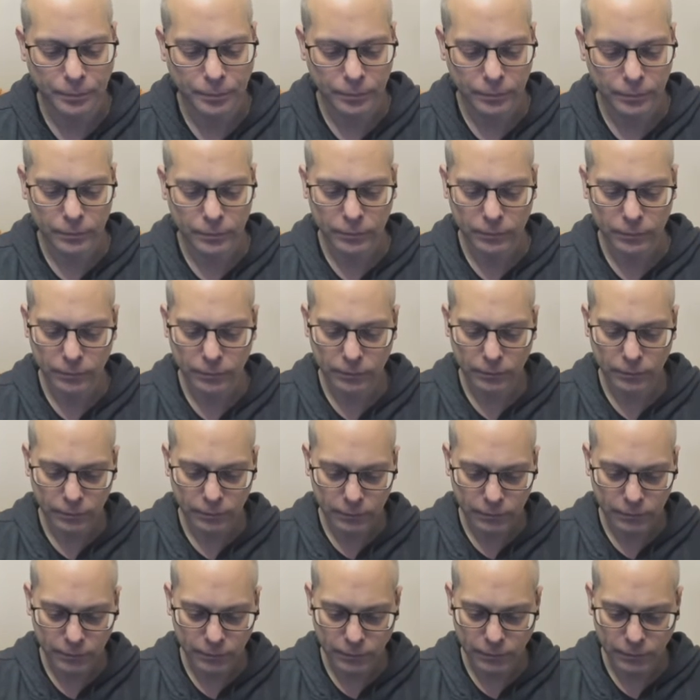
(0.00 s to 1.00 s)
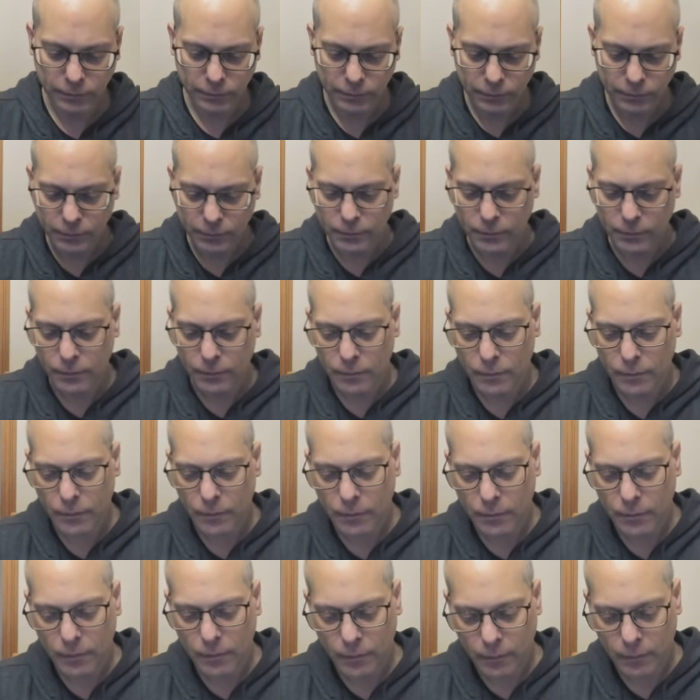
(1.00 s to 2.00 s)

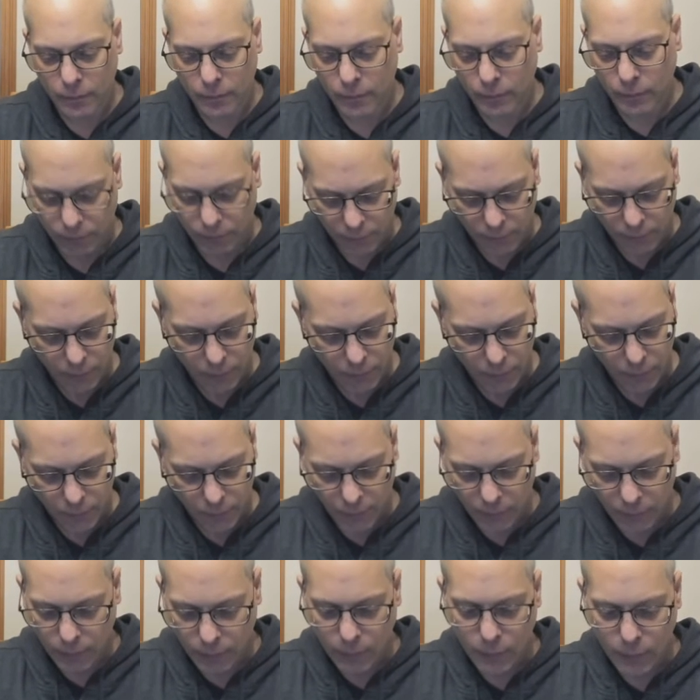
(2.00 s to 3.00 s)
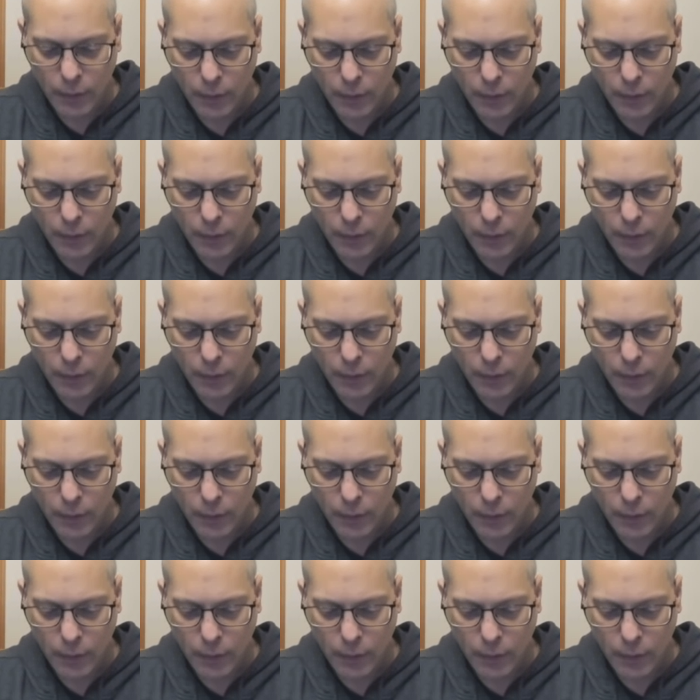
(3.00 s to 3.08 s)
(silence)